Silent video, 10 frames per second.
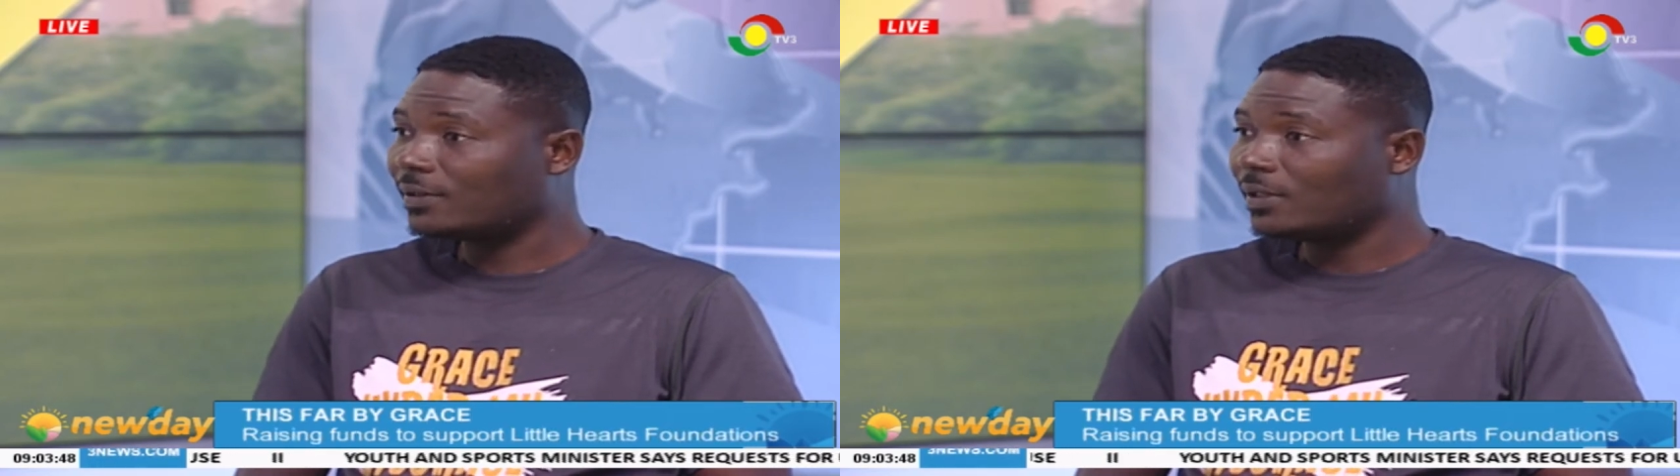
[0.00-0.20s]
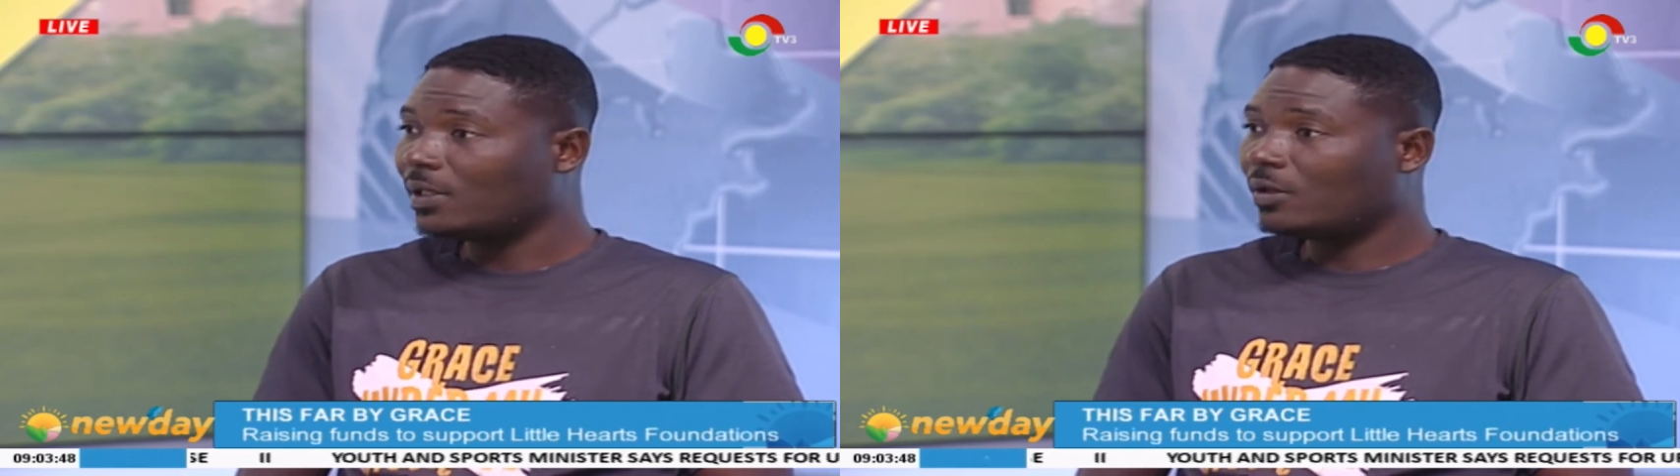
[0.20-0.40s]

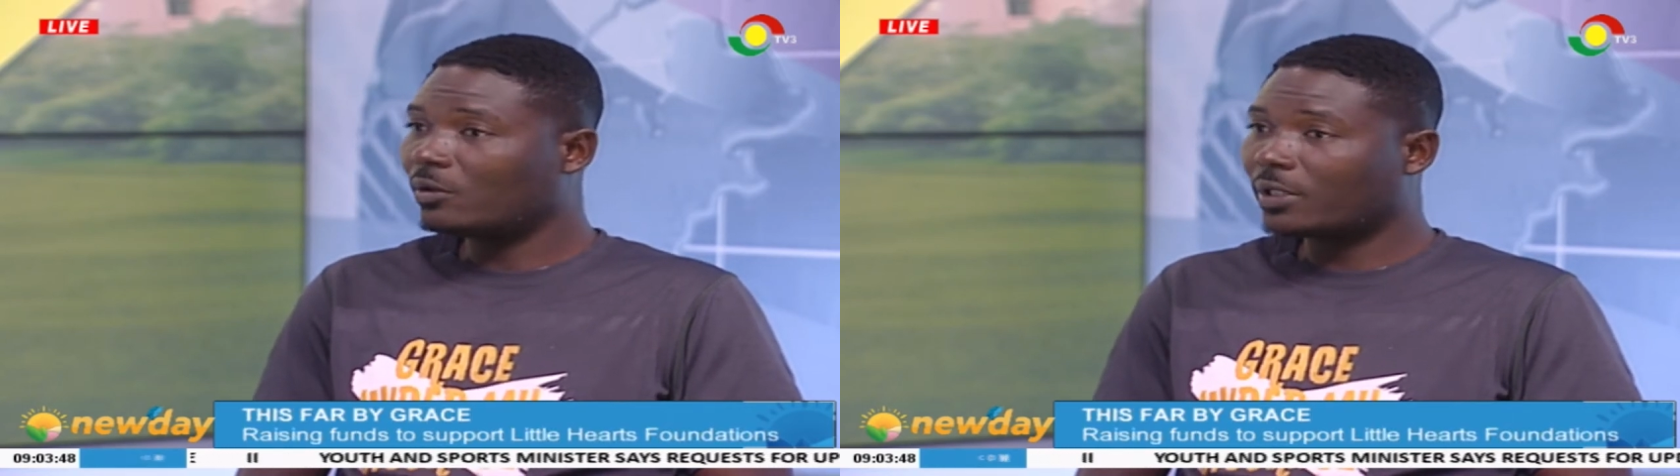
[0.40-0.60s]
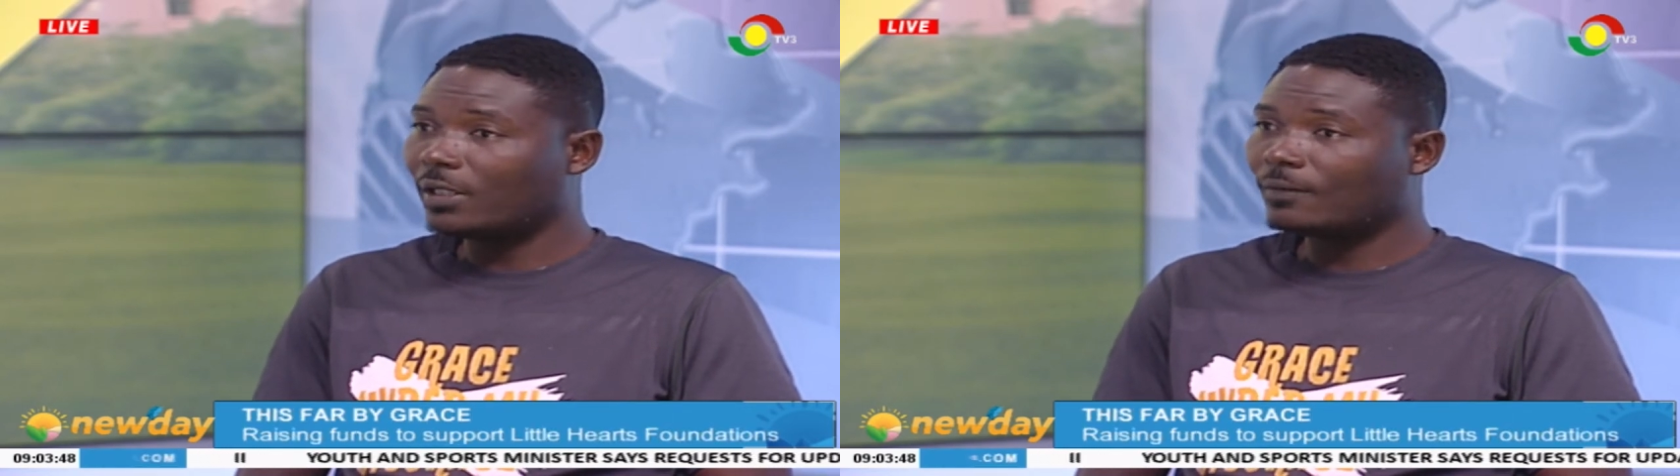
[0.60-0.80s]
Oh,
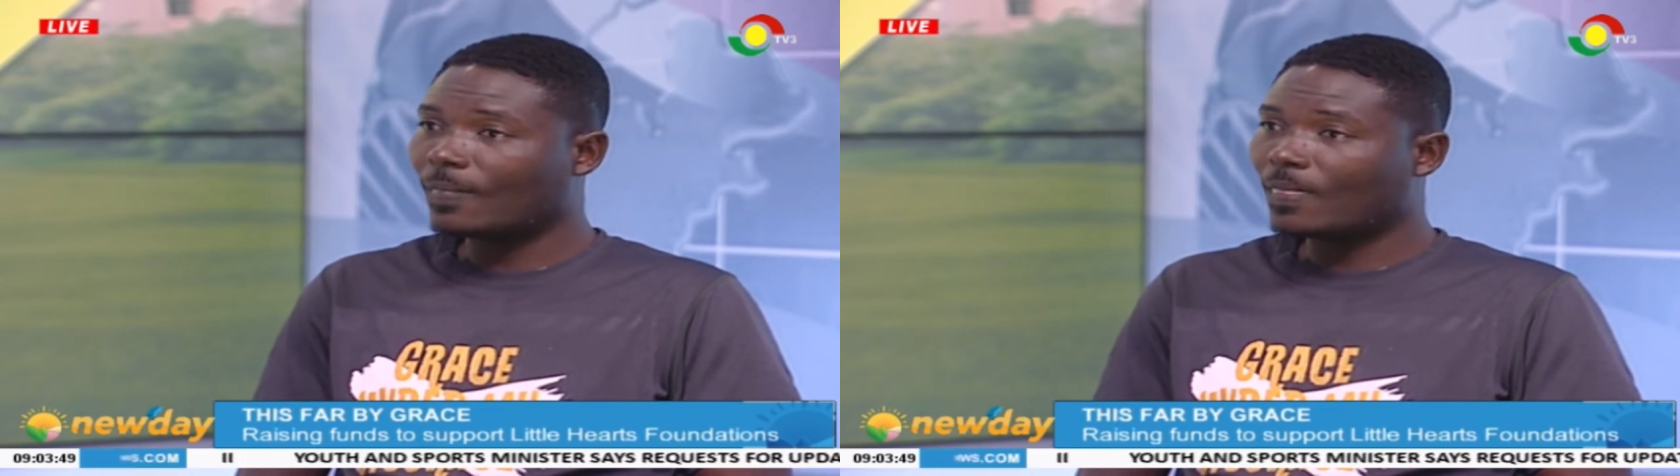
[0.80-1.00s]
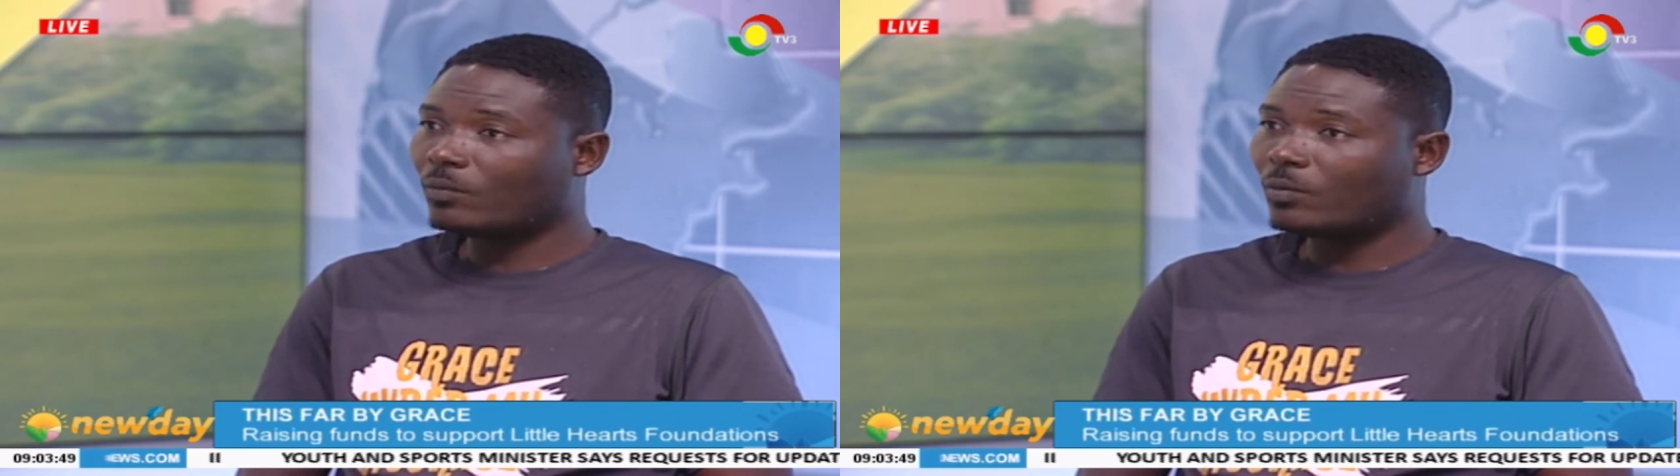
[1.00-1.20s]
okay? okay.
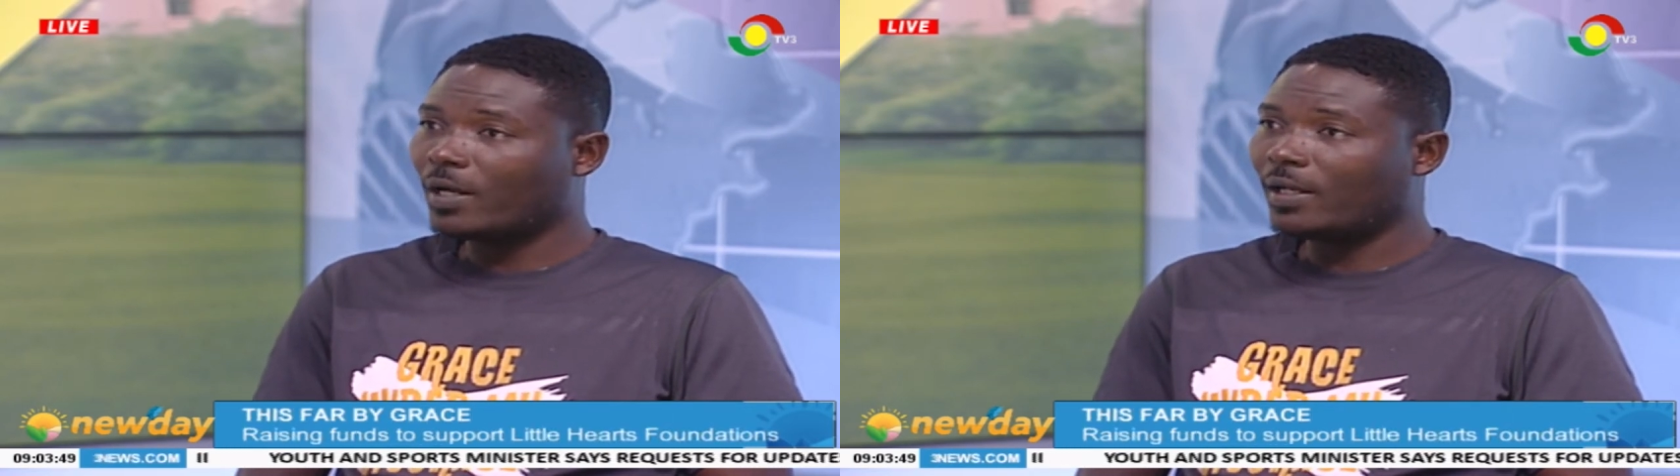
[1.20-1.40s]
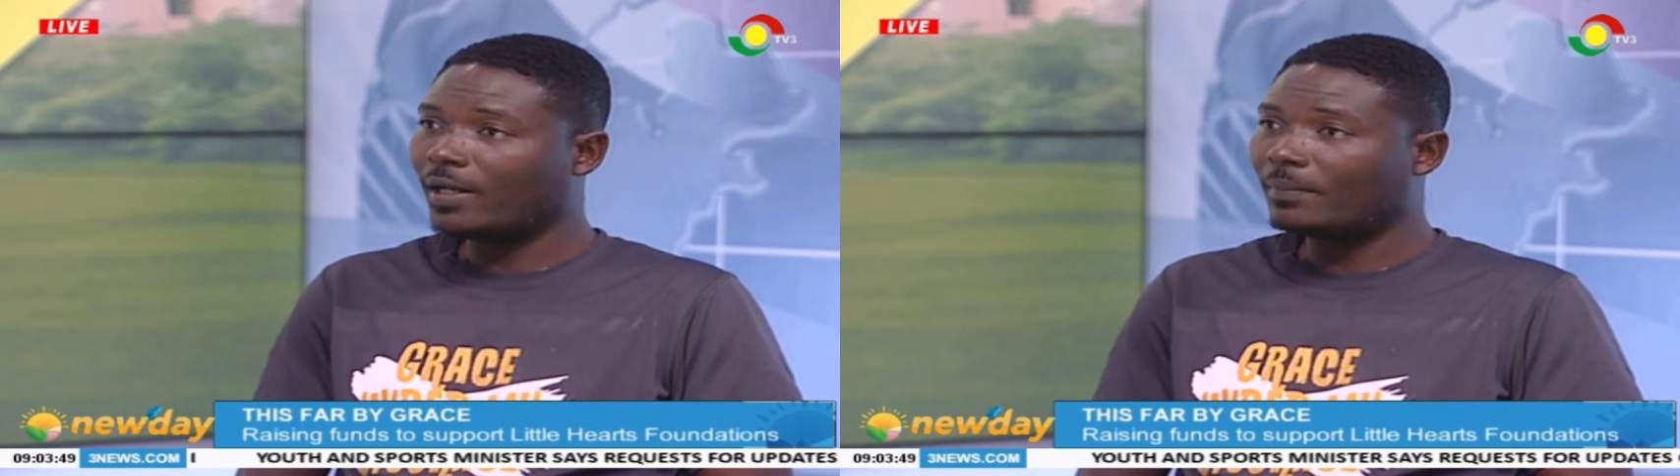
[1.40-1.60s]

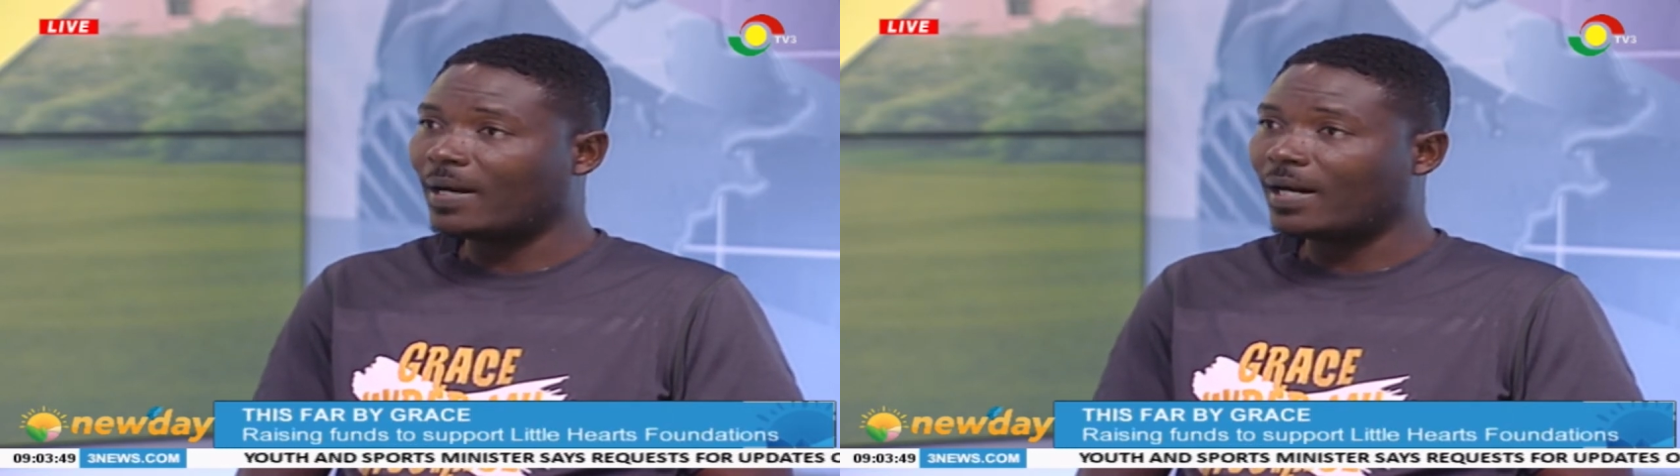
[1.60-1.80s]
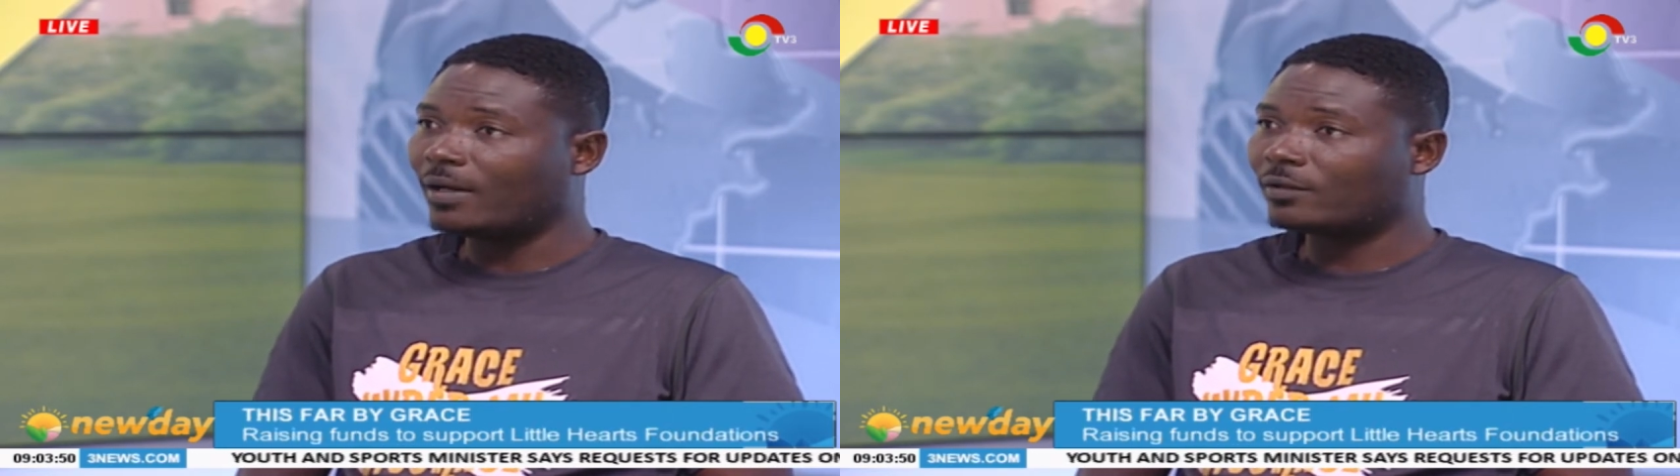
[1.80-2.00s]
well
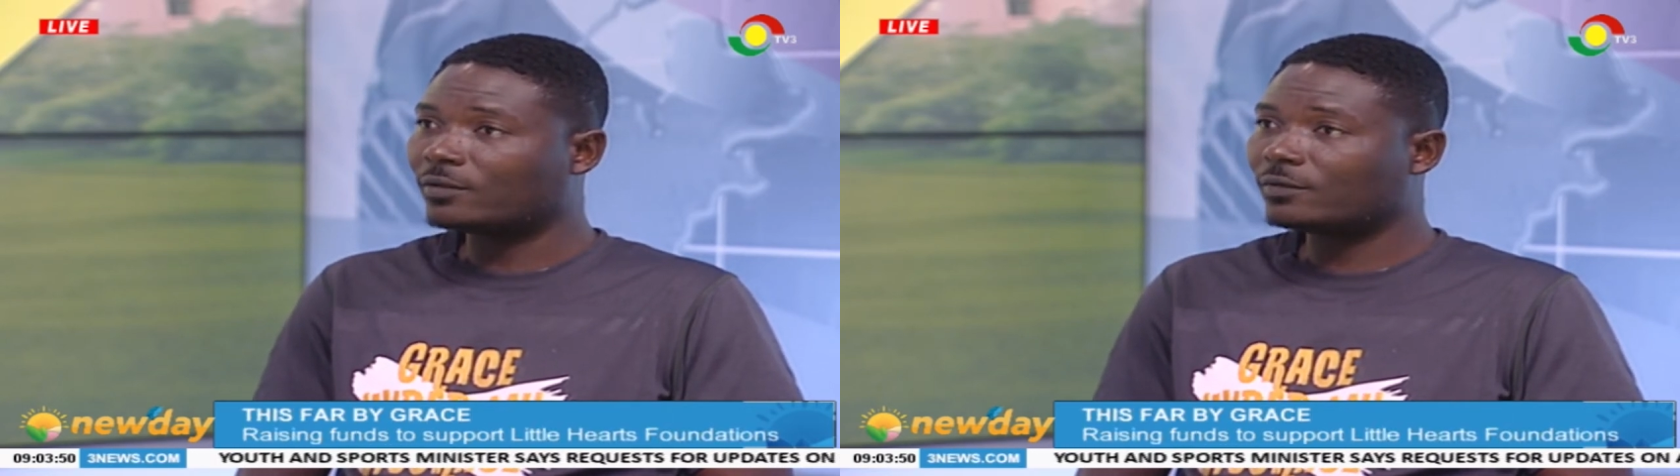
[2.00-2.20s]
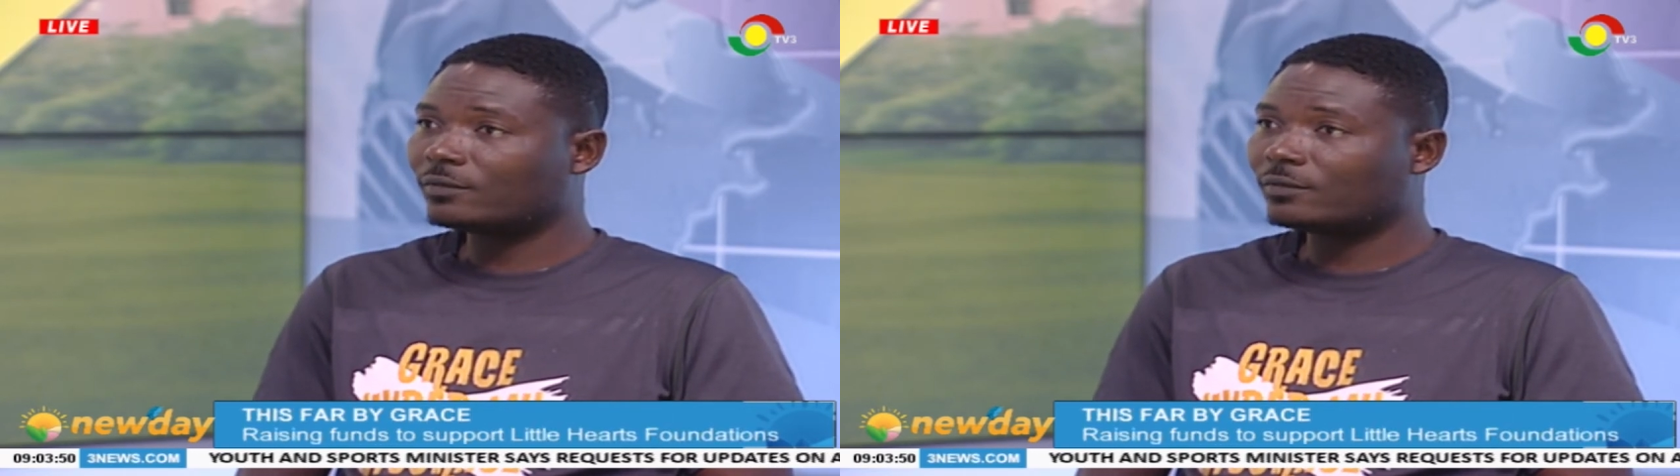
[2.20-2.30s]
about